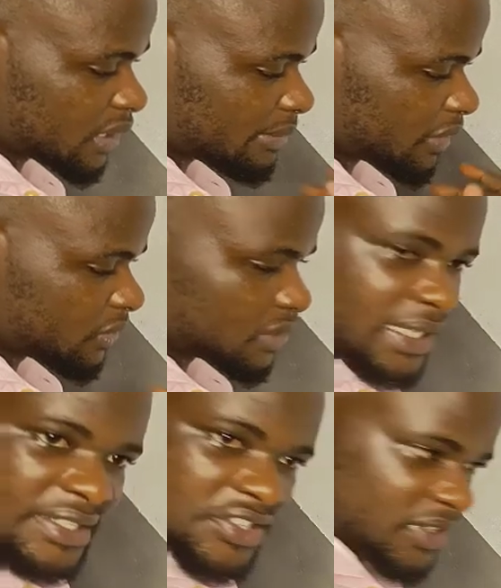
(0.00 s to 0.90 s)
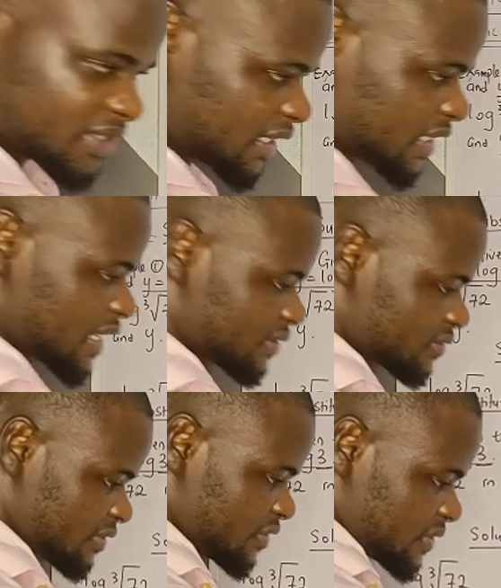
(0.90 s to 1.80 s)
what am I going to? Let's just check it out.
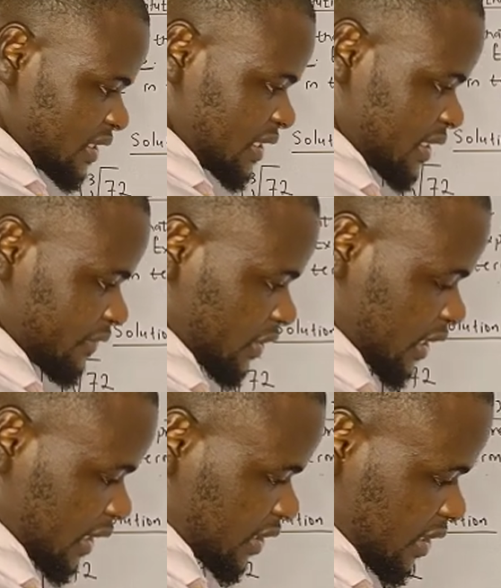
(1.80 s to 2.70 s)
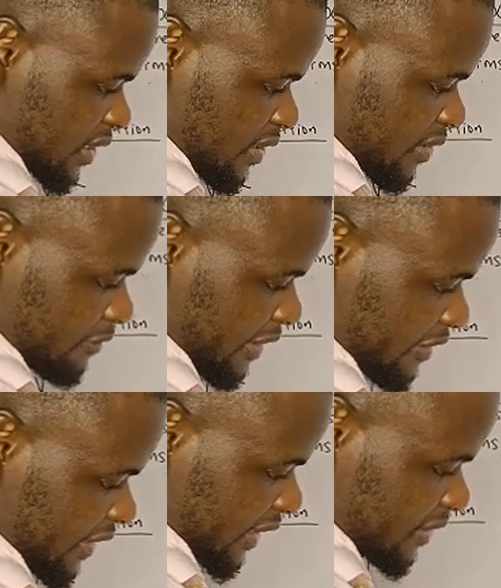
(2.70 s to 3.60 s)
Reducing this further,
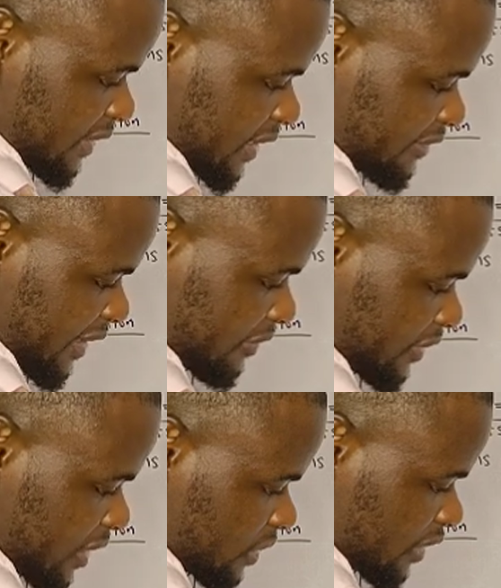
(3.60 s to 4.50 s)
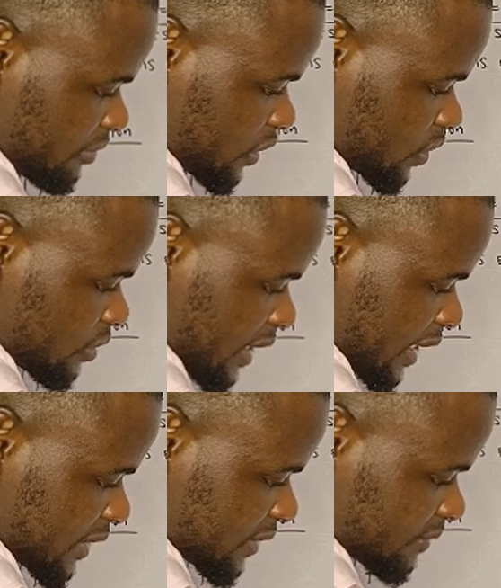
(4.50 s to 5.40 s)
5 can divide 5 here will give me 2,
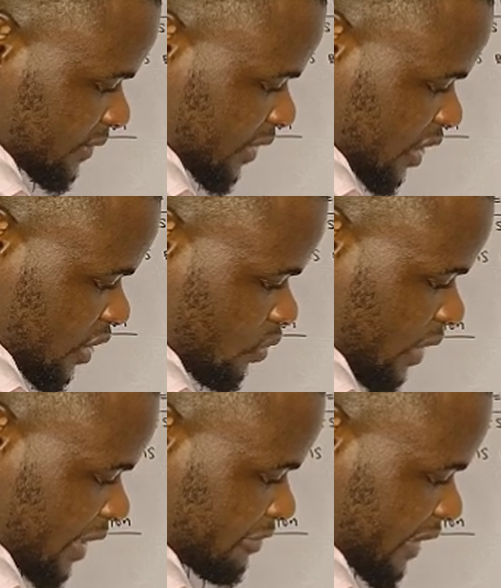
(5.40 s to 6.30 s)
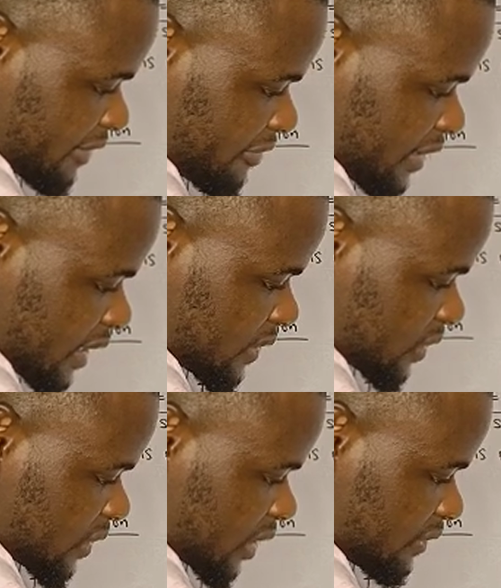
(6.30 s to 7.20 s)
right? Why 5 here is
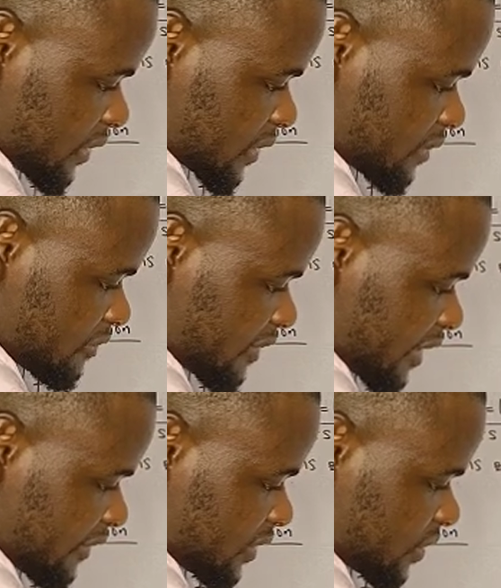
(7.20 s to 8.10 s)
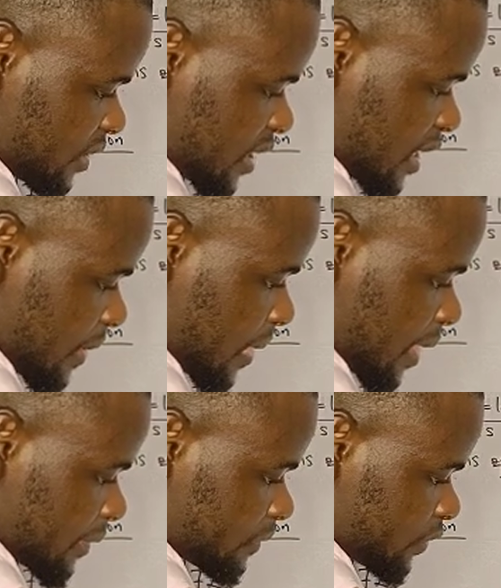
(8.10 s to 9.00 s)
going to give us 5 into here
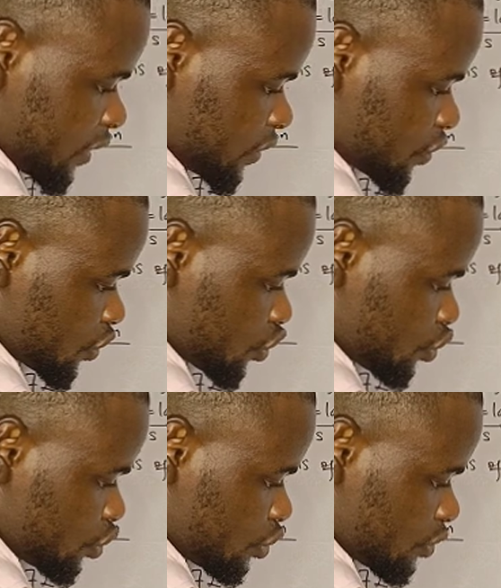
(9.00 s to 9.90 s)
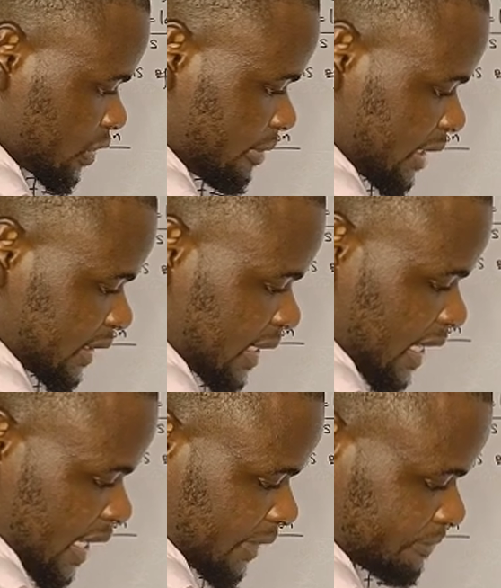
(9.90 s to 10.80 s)
is 2
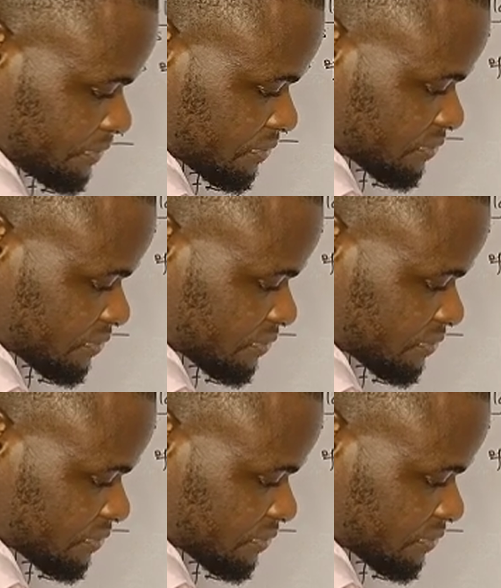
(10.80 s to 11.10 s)
remainder